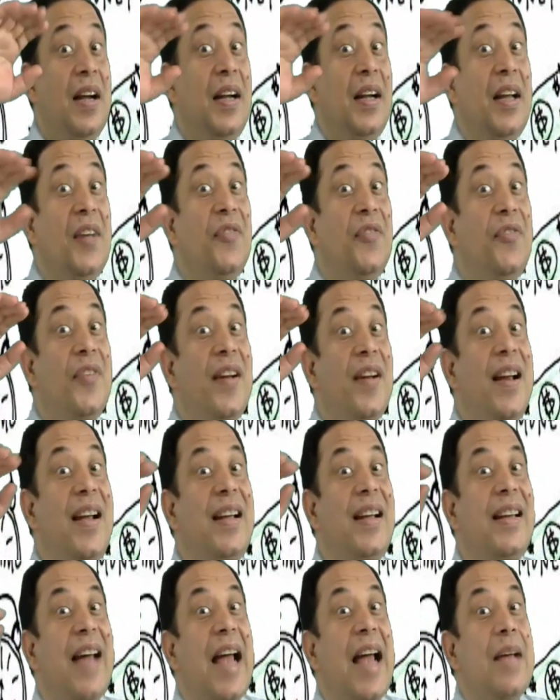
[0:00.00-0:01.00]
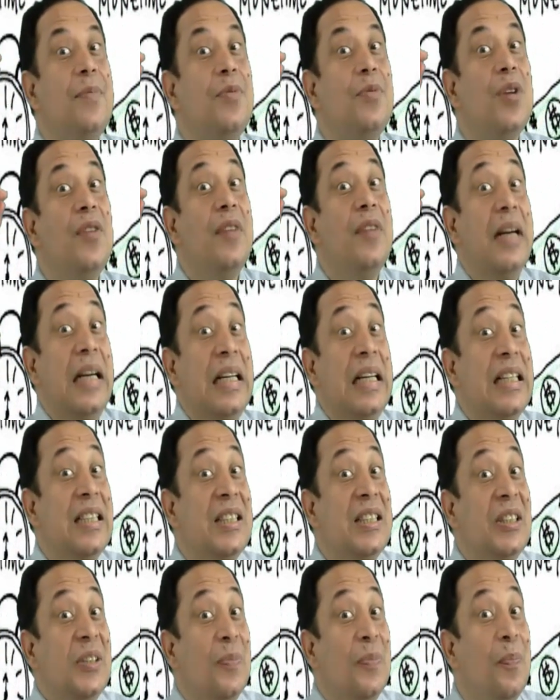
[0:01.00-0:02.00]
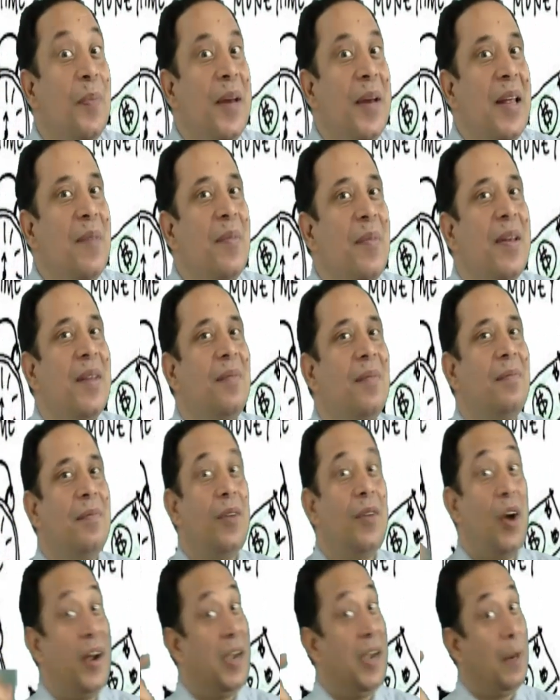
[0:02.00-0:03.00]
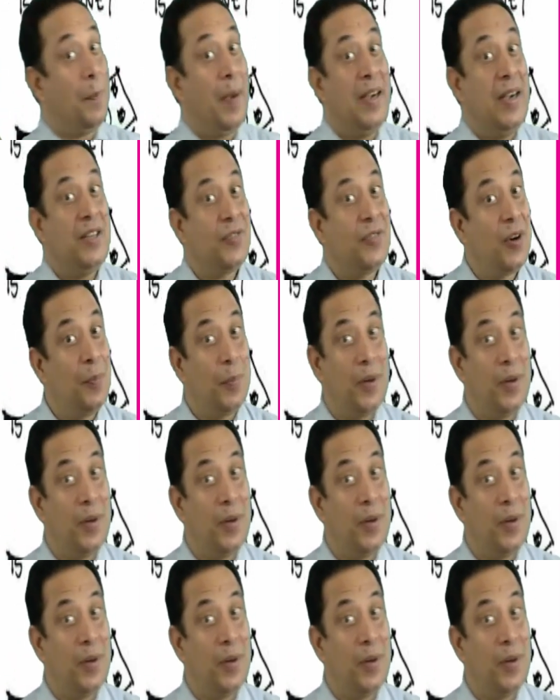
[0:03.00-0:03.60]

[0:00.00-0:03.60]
different types of risks premium. Now it depends from